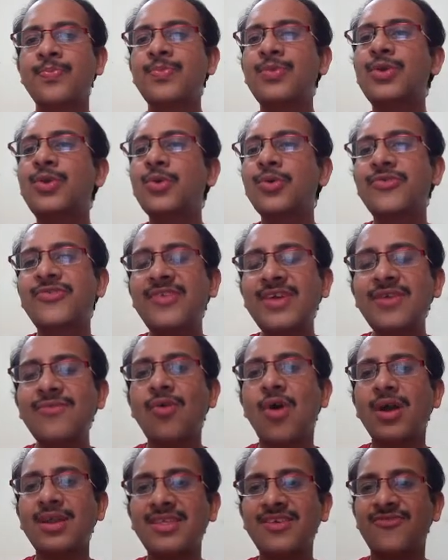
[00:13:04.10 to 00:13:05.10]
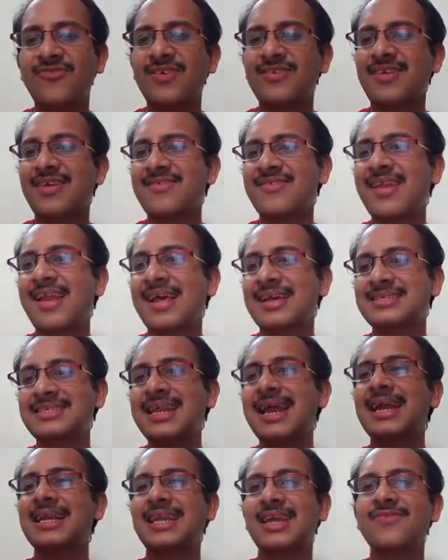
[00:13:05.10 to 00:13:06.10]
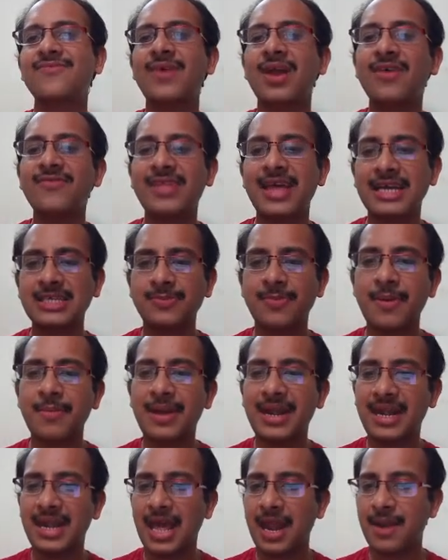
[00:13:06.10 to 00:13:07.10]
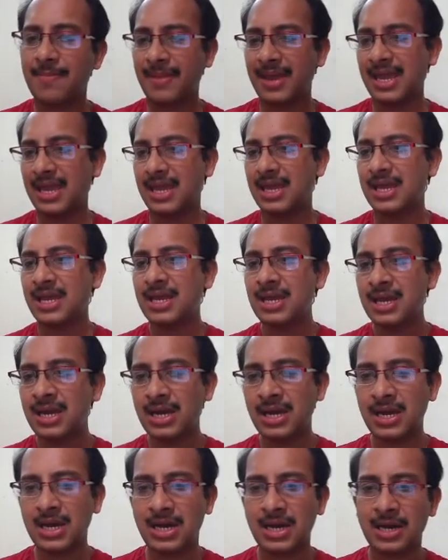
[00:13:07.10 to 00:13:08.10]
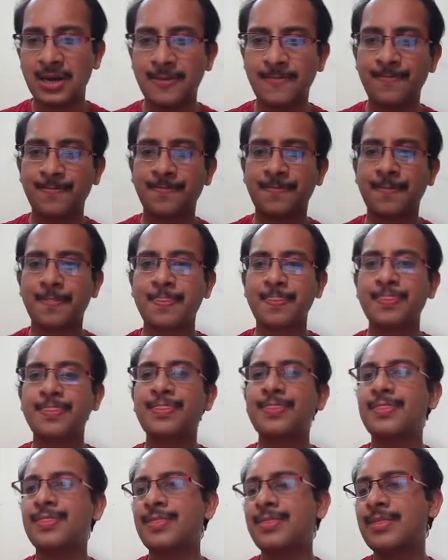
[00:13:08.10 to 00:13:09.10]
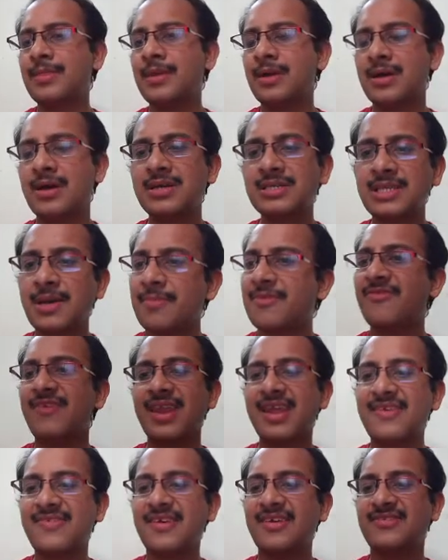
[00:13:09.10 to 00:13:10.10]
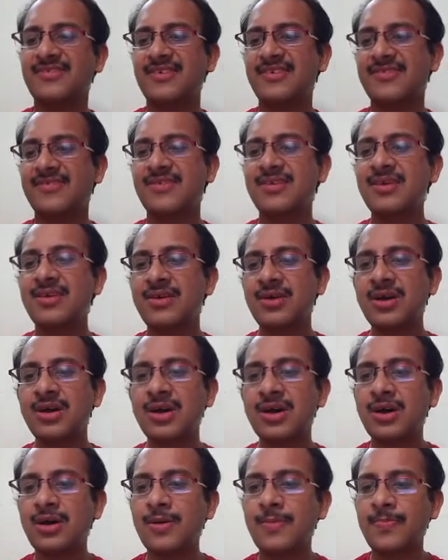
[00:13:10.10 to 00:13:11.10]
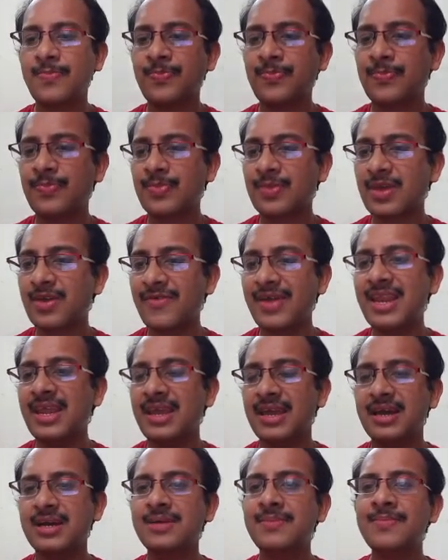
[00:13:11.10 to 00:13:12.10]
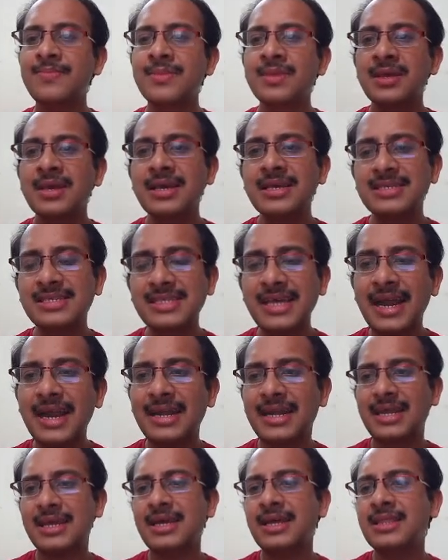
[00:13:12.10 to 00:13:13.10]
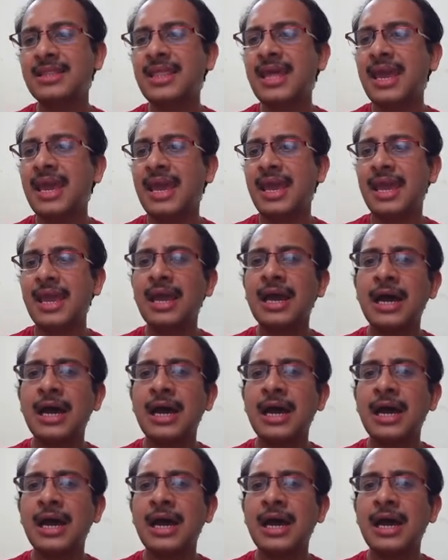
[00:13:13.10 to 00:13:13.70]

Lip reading: to see what these features are extracting, one of the experiment done by some of the researchers given here is that they